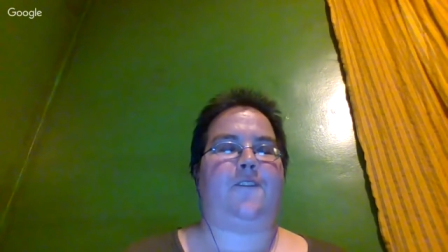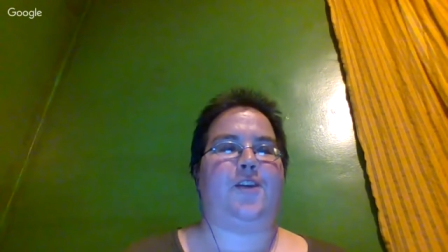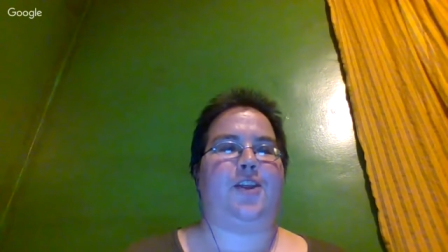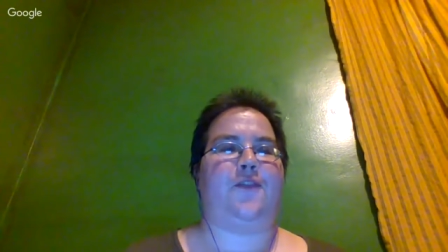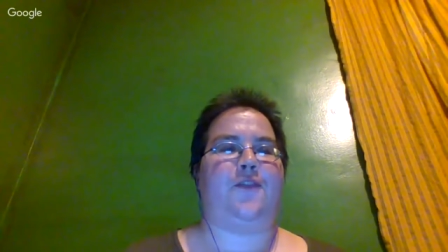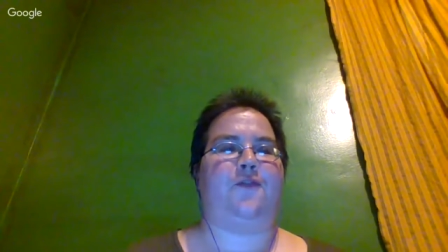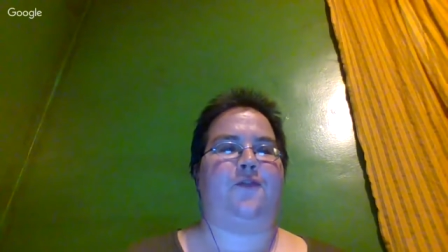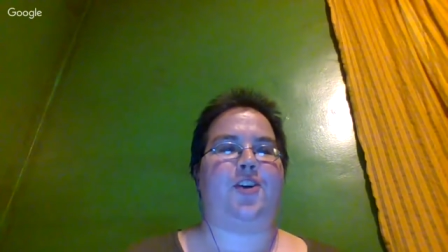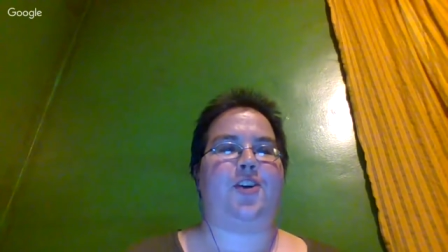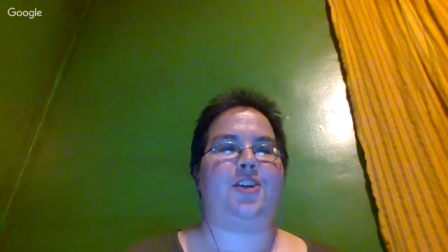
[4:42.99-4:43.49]
For
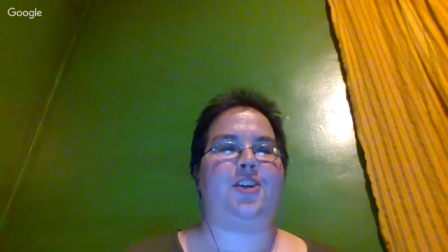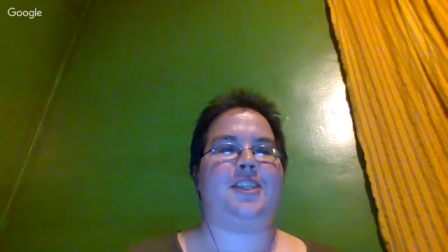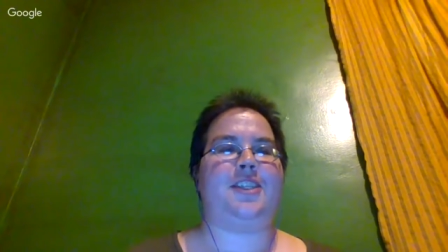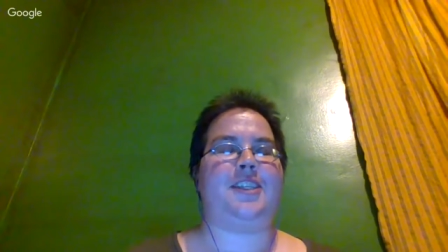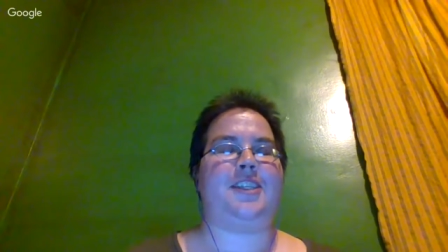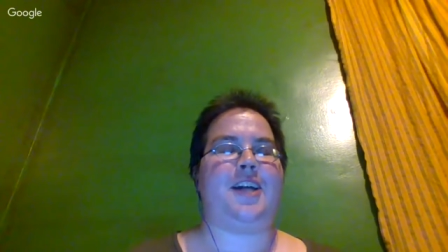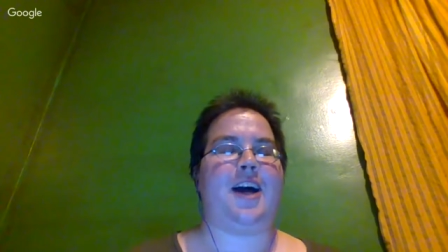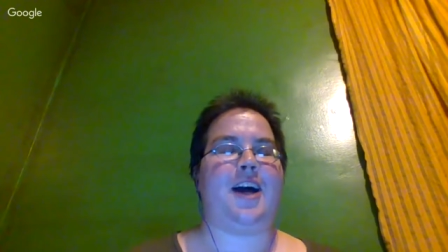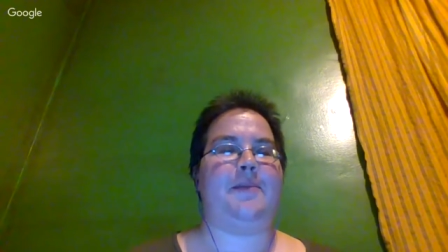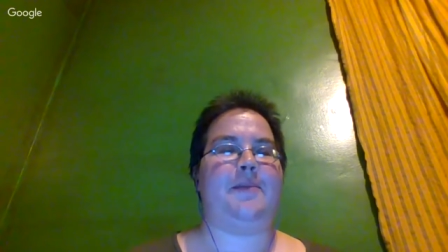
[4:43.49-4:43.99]
the first
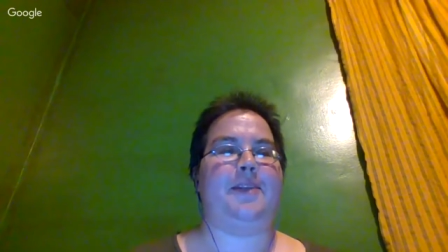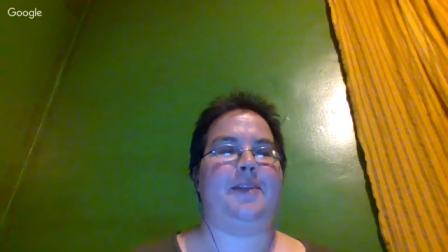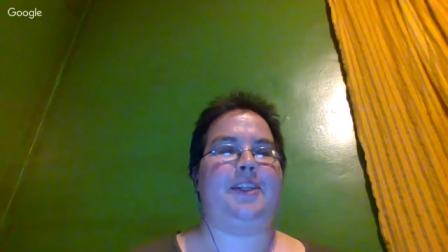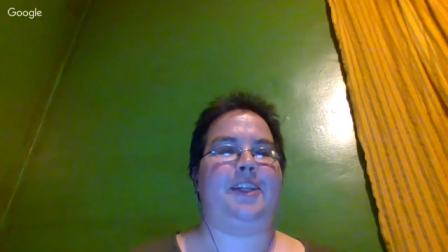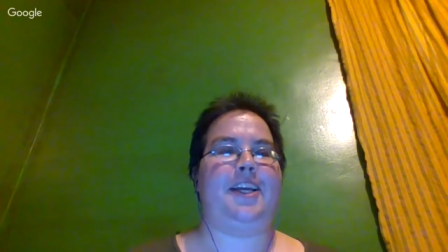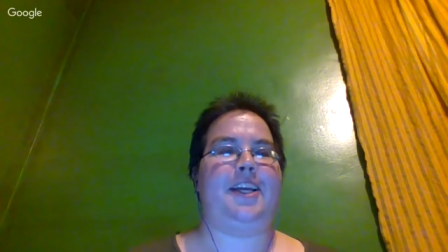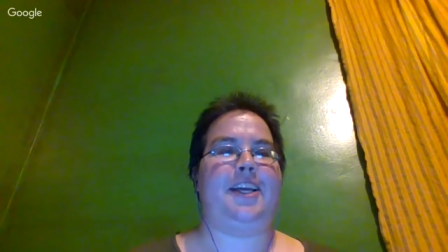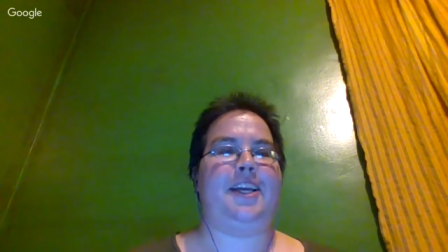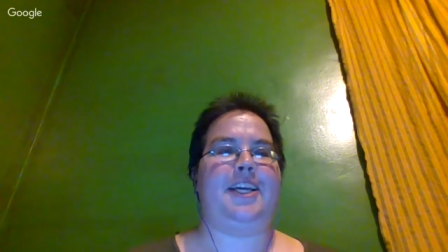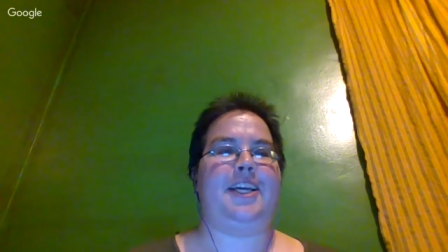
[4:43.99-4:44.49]
time in
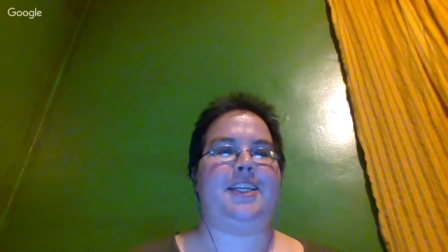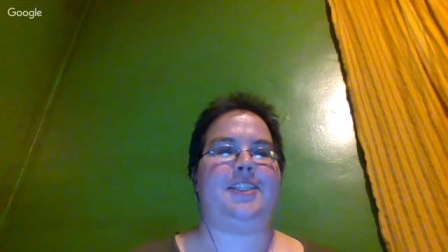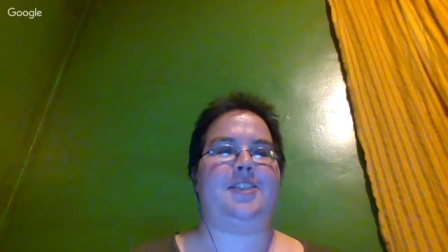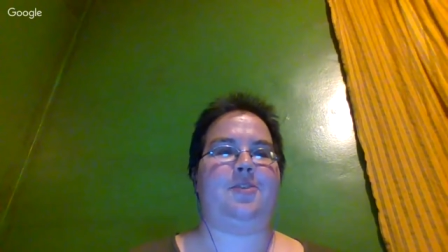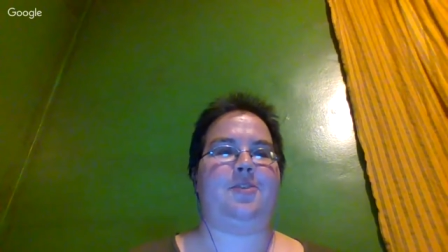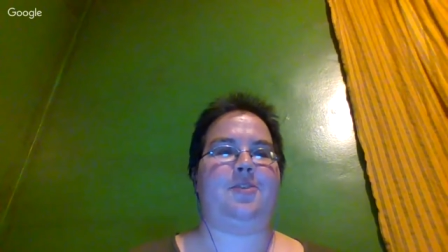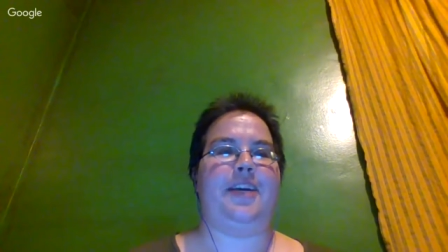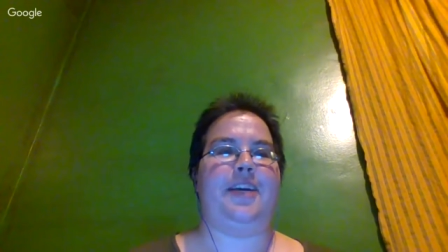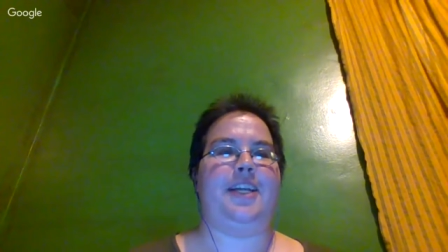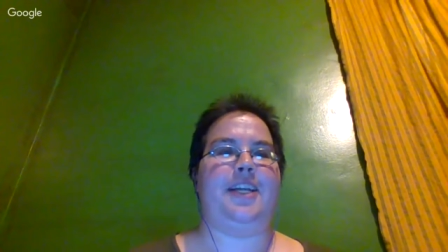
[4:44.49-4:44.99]
league
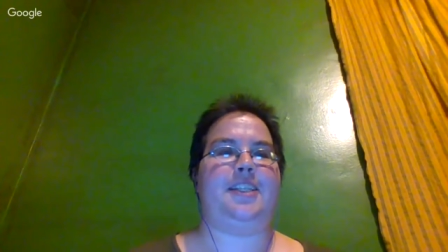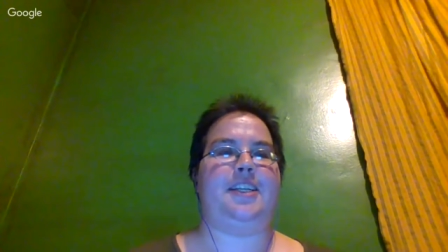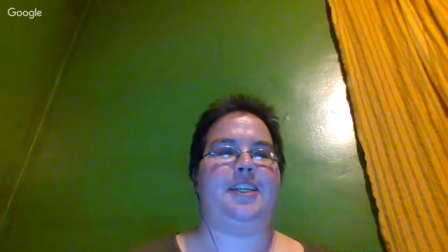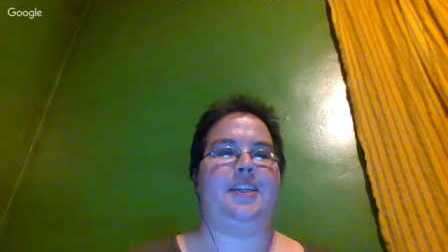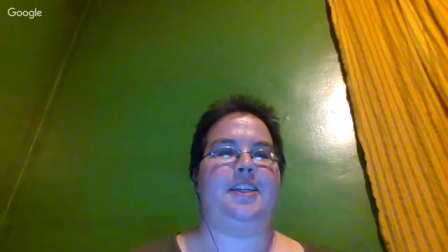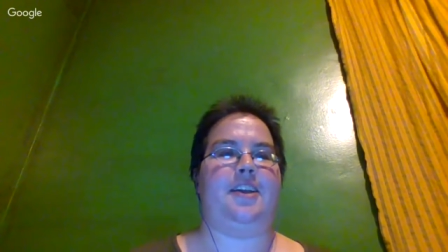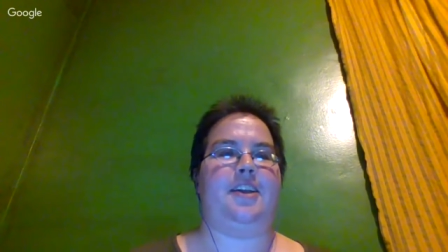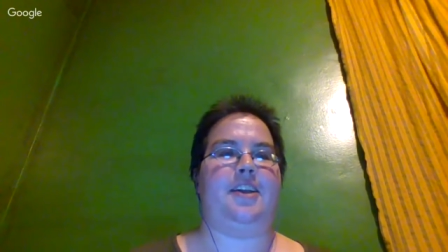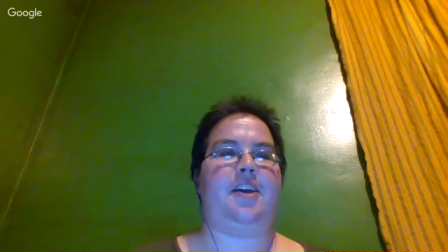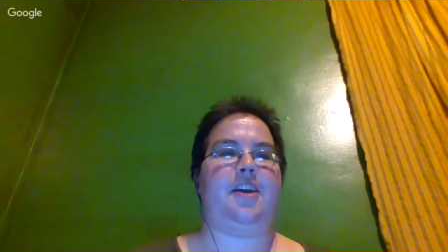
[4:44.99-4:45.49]
history, it did
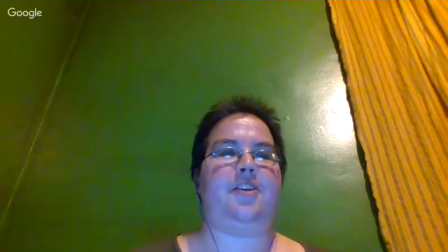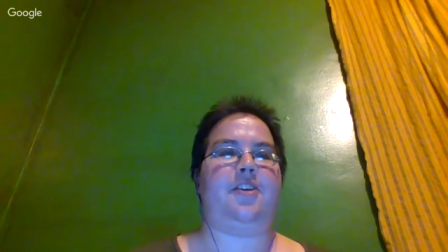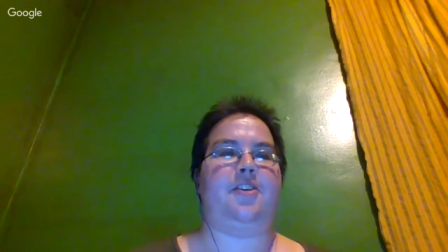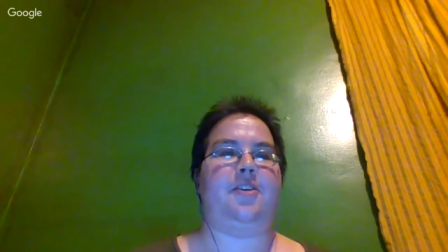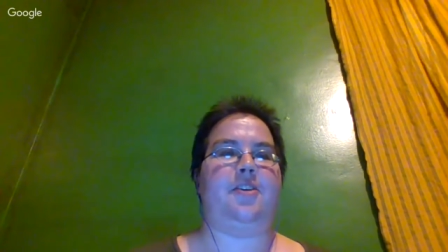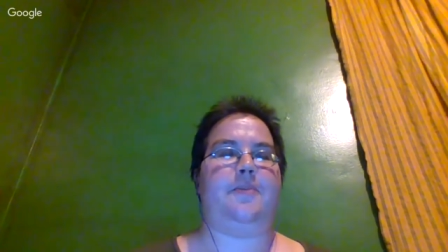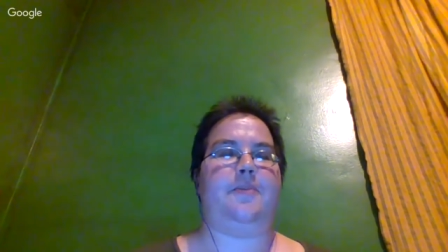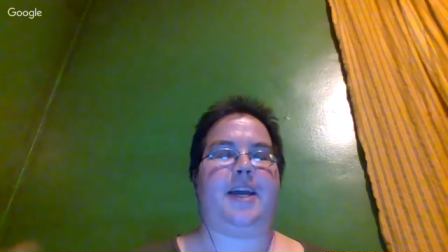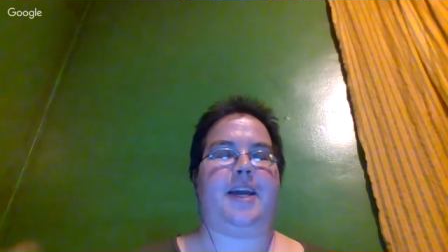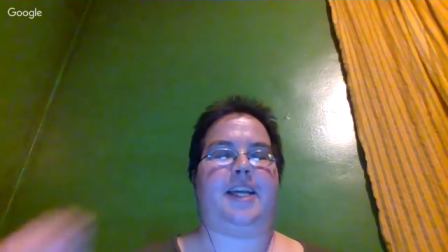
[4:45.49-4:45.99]
not go
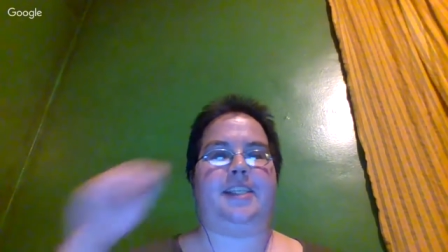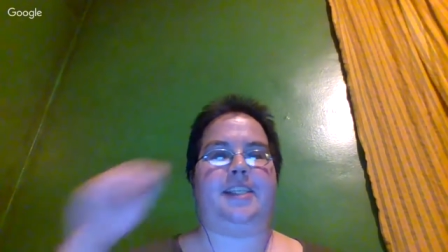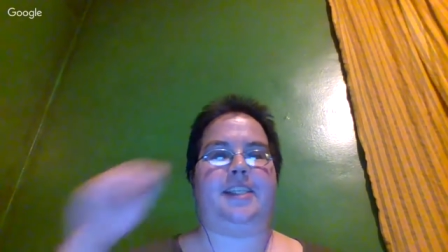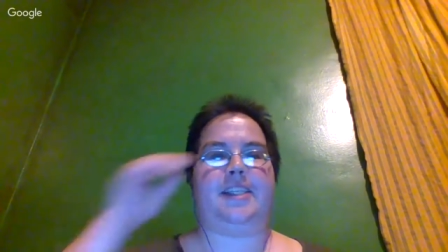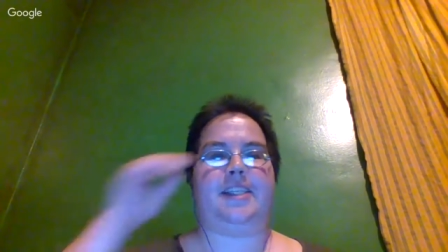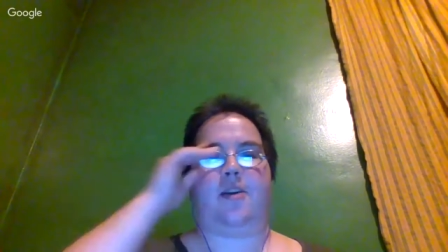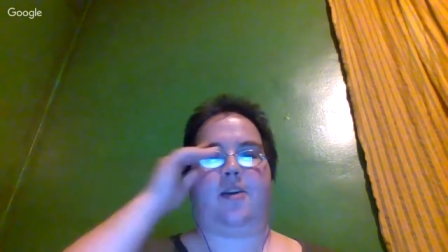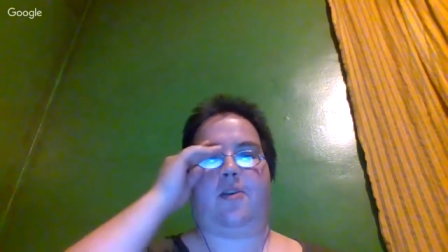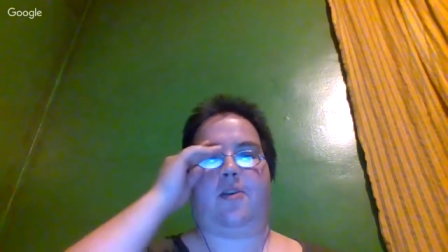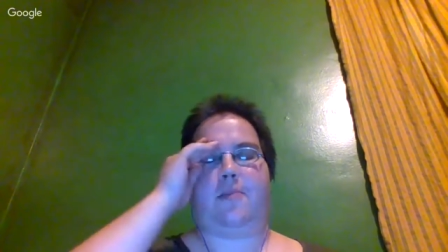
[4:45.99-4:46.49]
to Becky
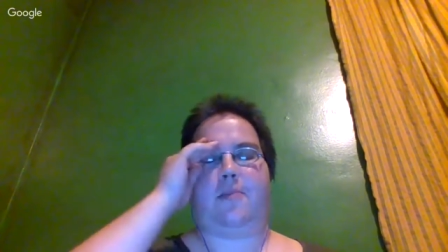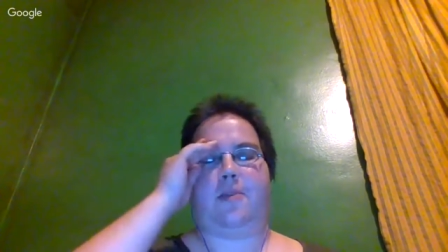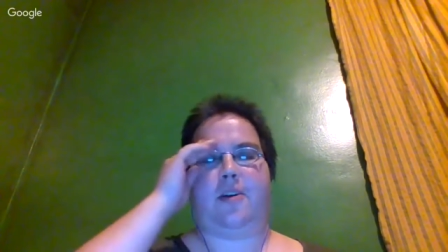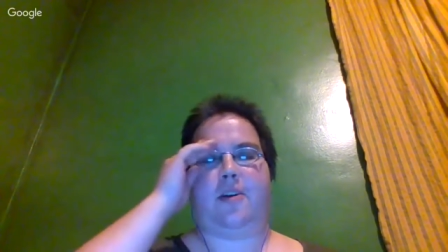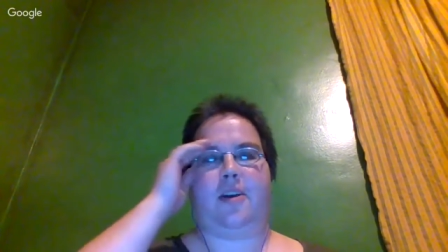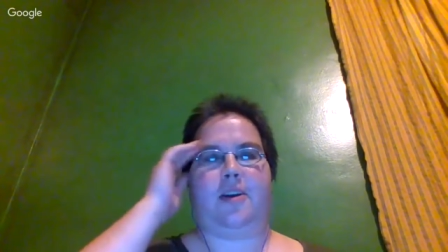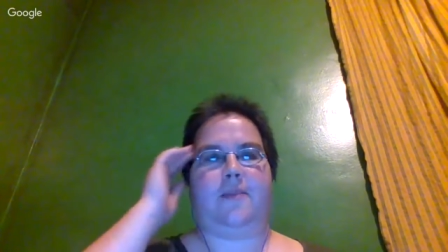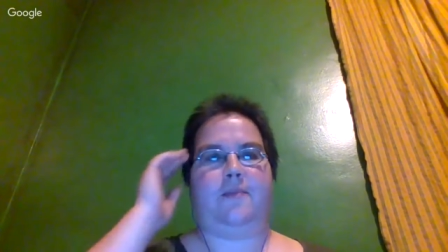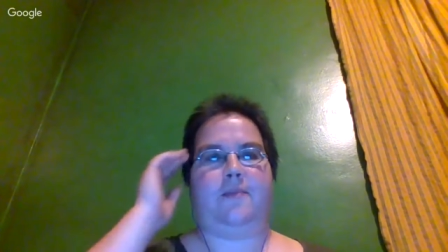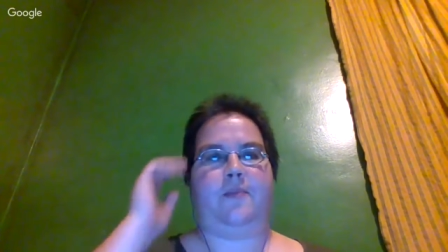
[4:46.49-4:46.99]

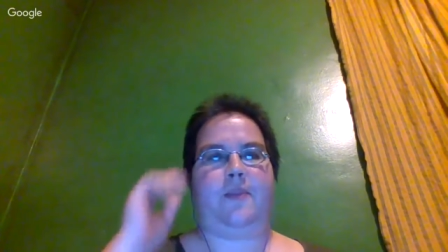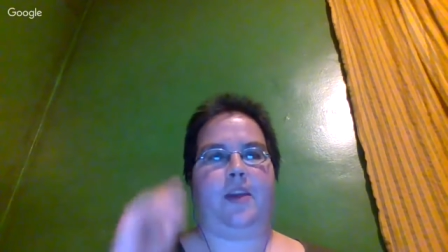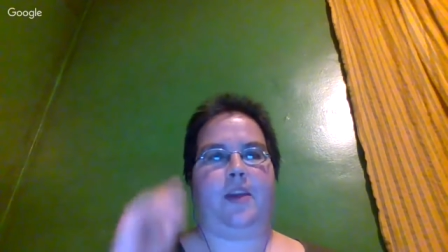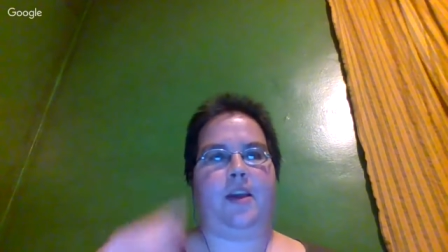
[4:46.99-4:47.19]
Sauerbrunn.